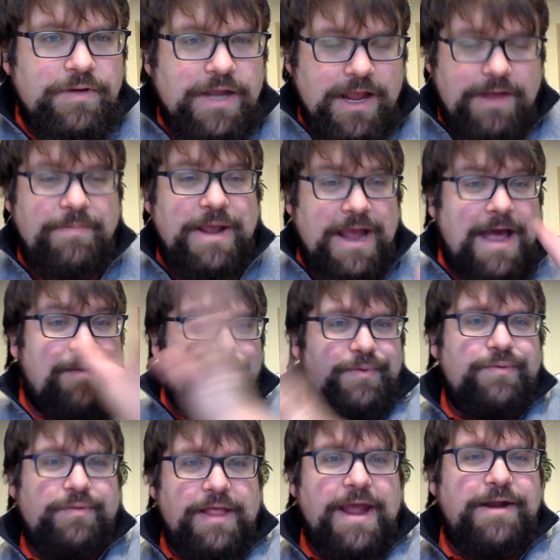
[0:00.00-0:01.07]
coming up
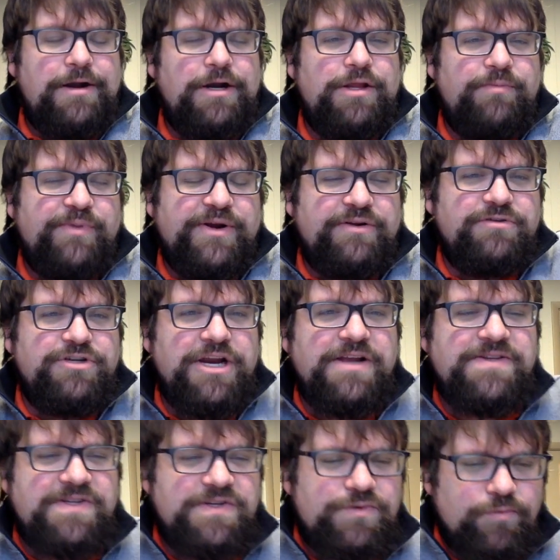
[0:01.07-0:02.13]
later in the book of
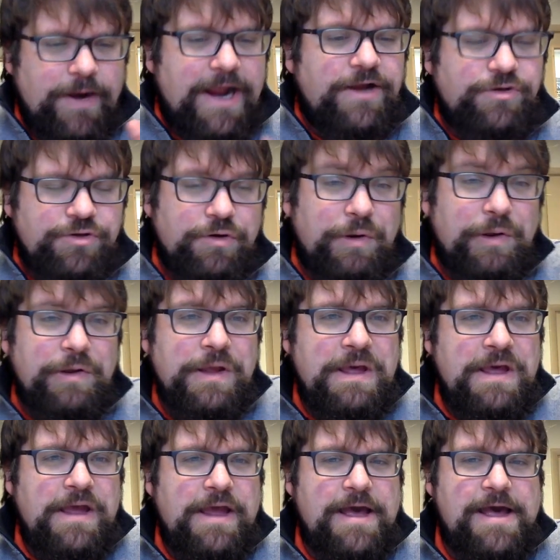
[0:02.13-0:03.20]
Genesis, Rachel,
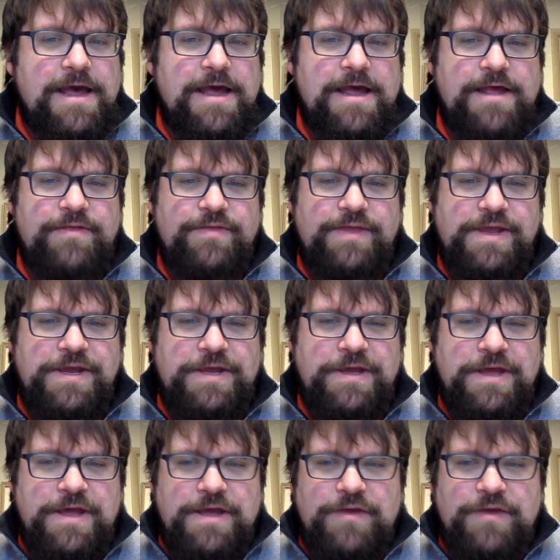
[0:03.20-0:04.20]
the